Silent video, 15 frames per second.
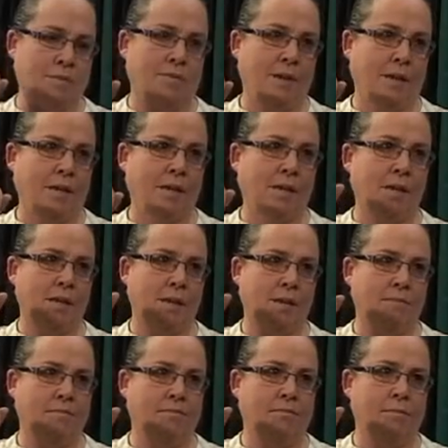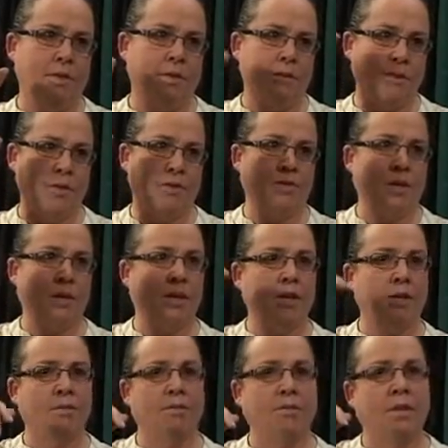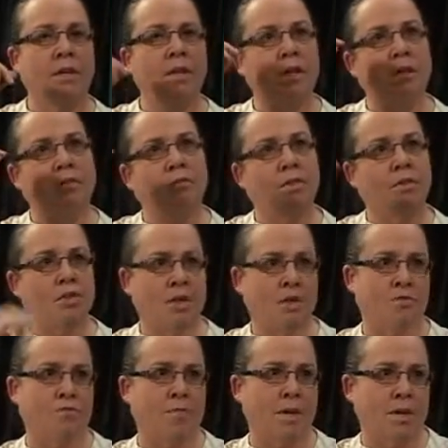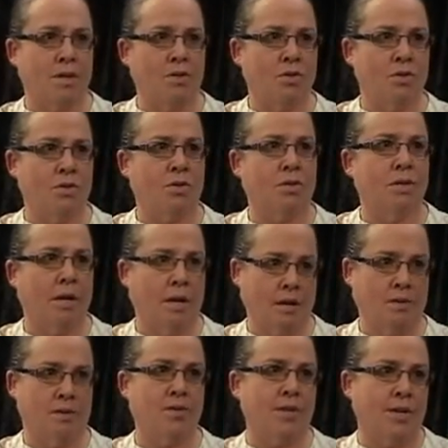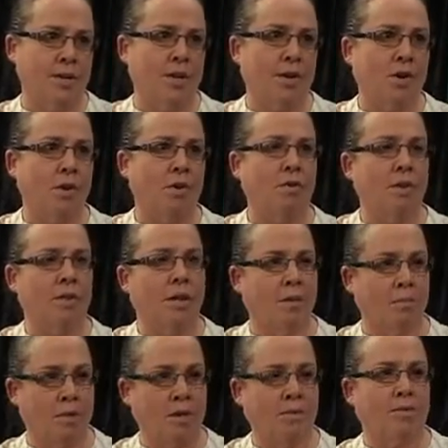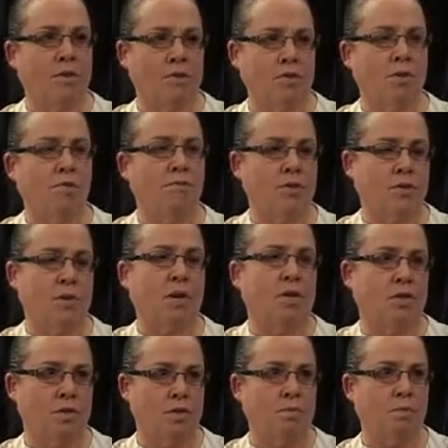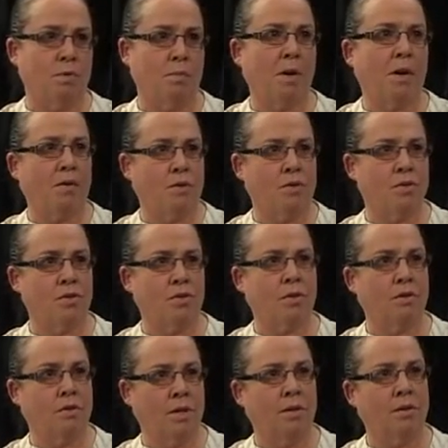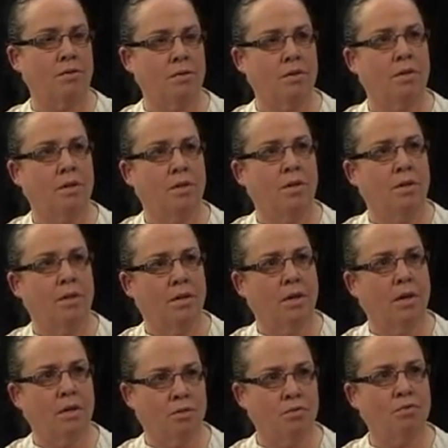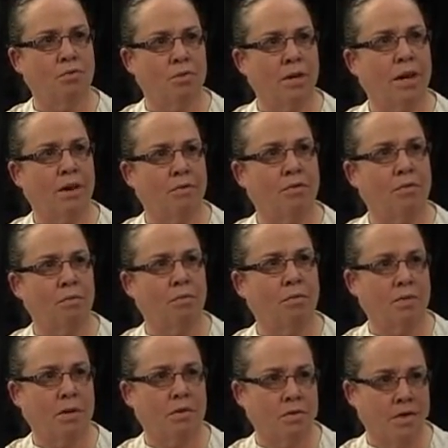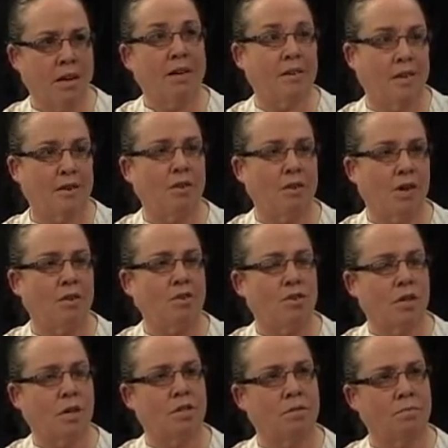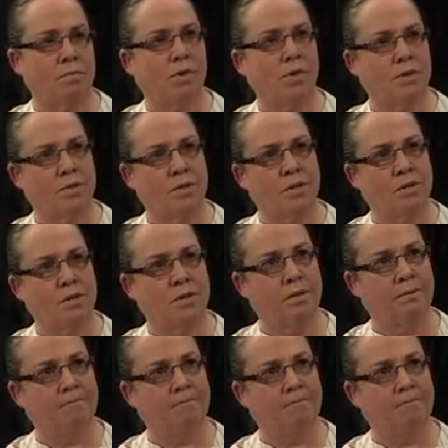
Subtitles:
of Anglicare, the executive, with general managers, our CEO, and they would have those conversations with parishes and sort it out from, start that negotiation process.